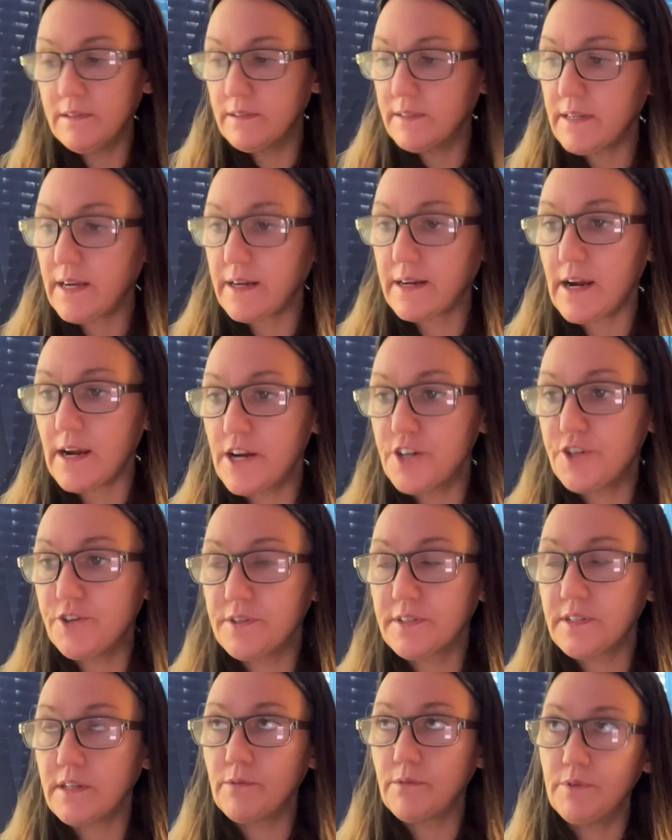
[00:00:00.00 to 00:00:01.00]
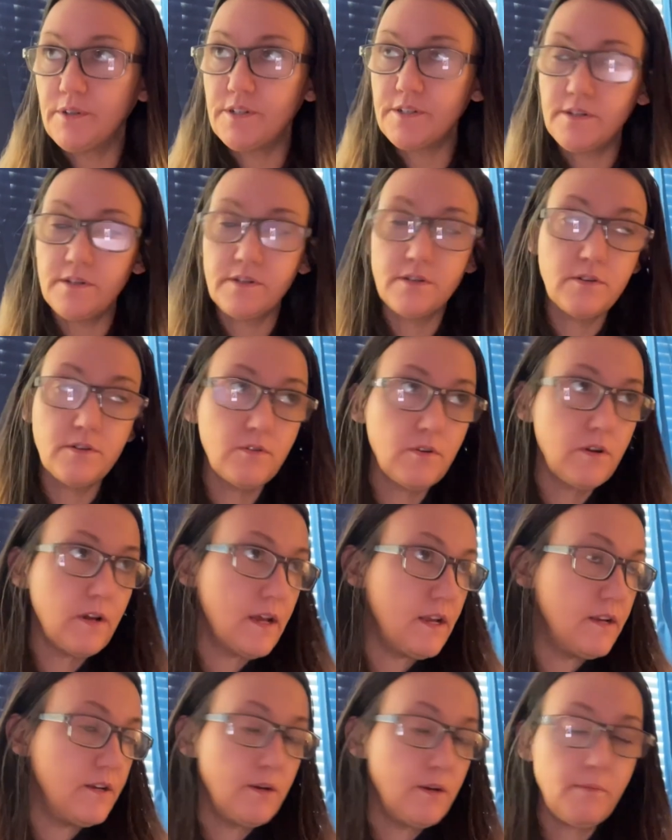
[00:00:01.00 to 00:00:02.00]
psychiatrist I went to,
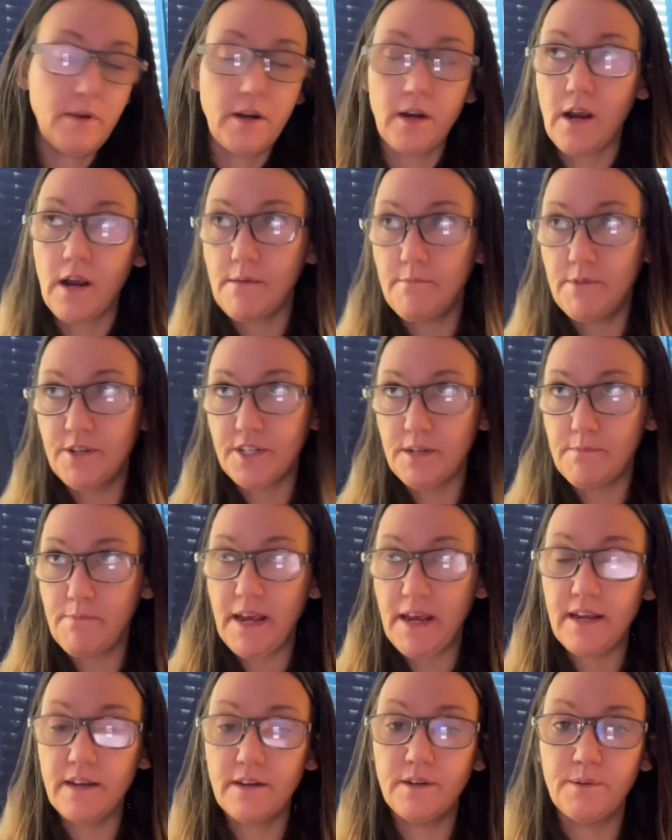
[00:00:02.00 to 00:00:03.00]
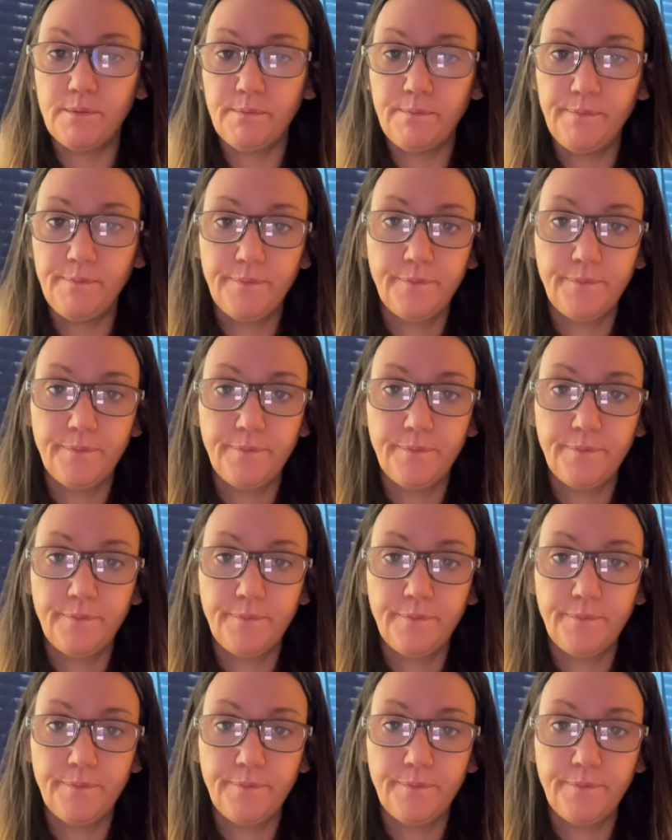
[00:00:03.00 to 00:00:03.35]
and no matter how much I paid them,